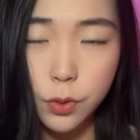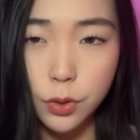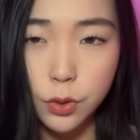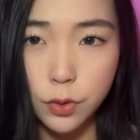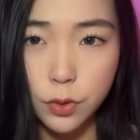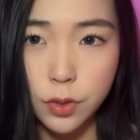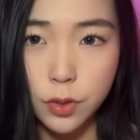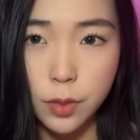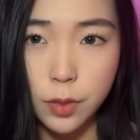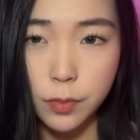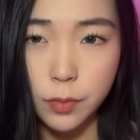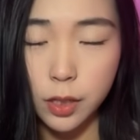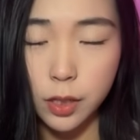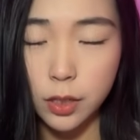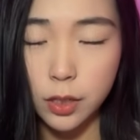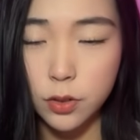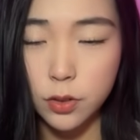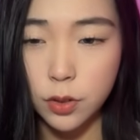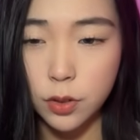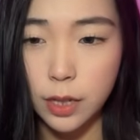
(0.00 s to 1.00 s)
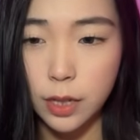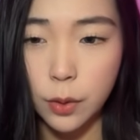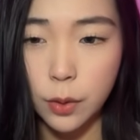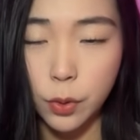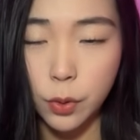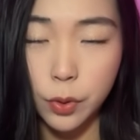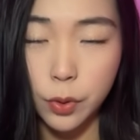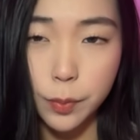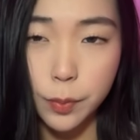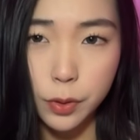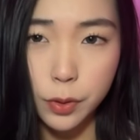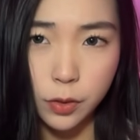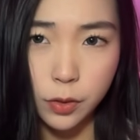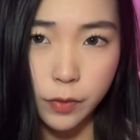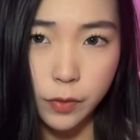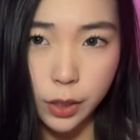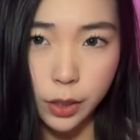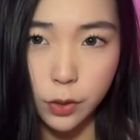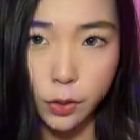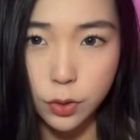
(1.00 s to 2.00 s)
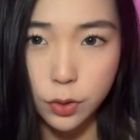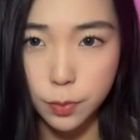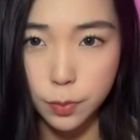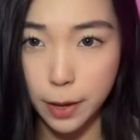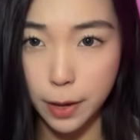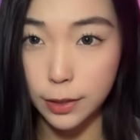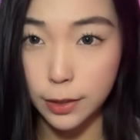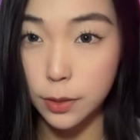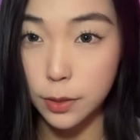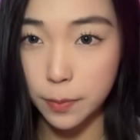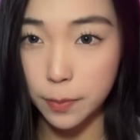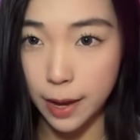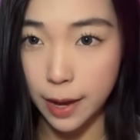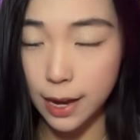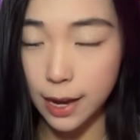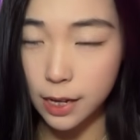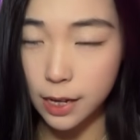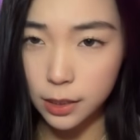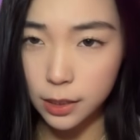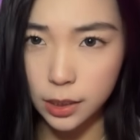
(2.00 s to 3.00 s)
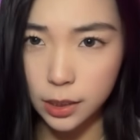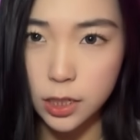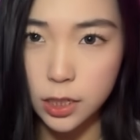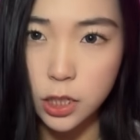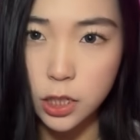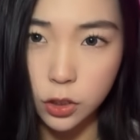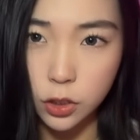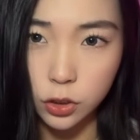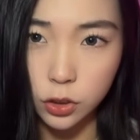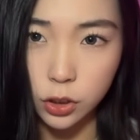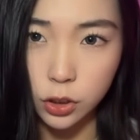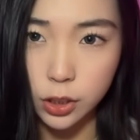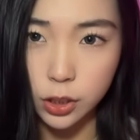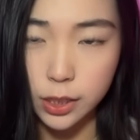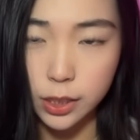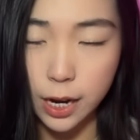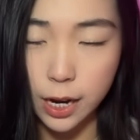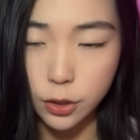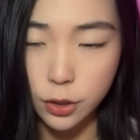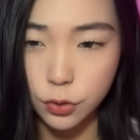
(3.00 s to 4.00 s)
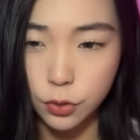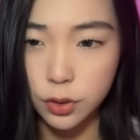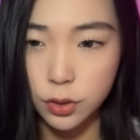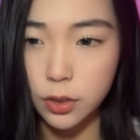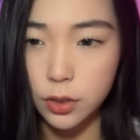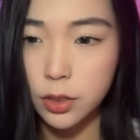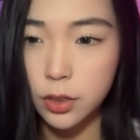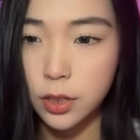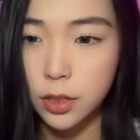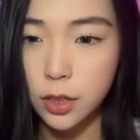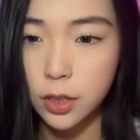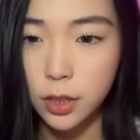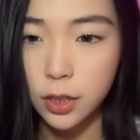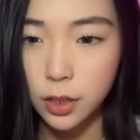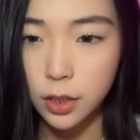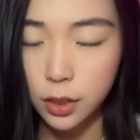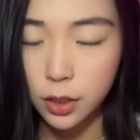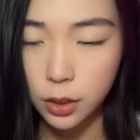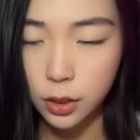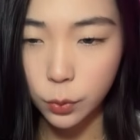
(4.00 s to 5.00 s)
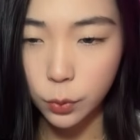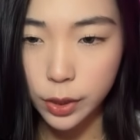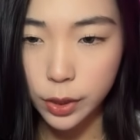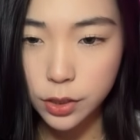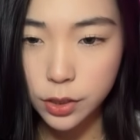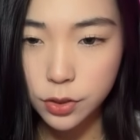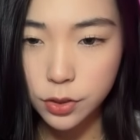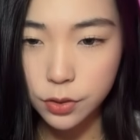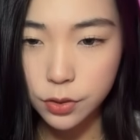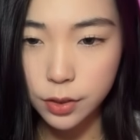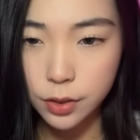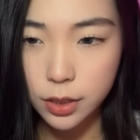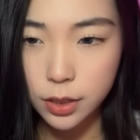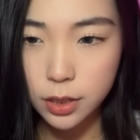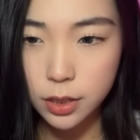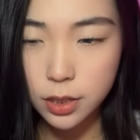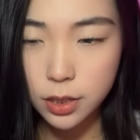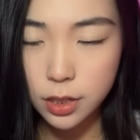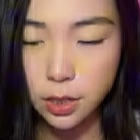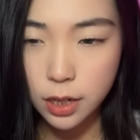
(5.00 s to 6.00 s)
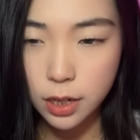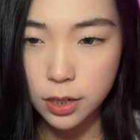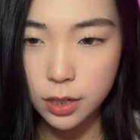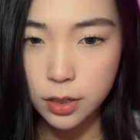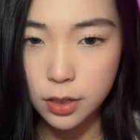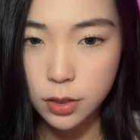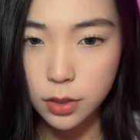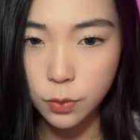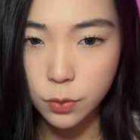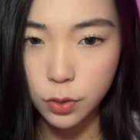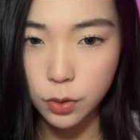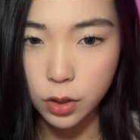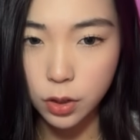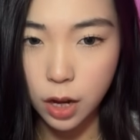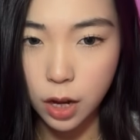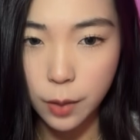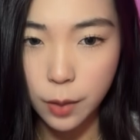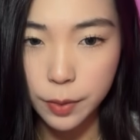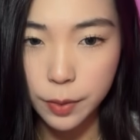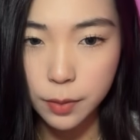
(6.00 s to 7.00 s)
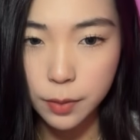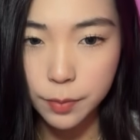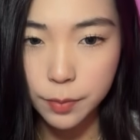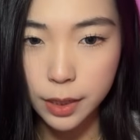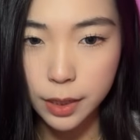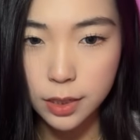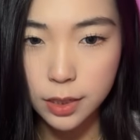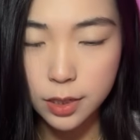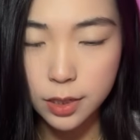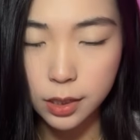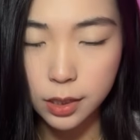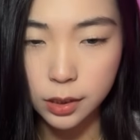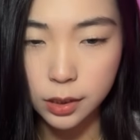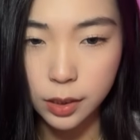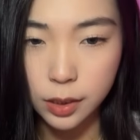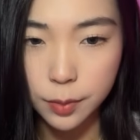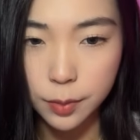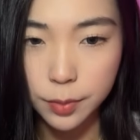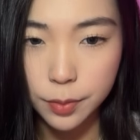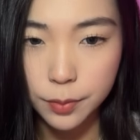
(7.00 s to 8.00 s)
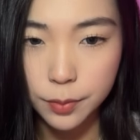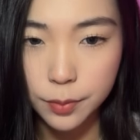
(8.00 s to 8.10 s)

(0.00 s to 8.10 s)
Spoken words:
do some things so that when we put the videos back to back, they still look natural. The way to do this is we'll copy and paste the clip.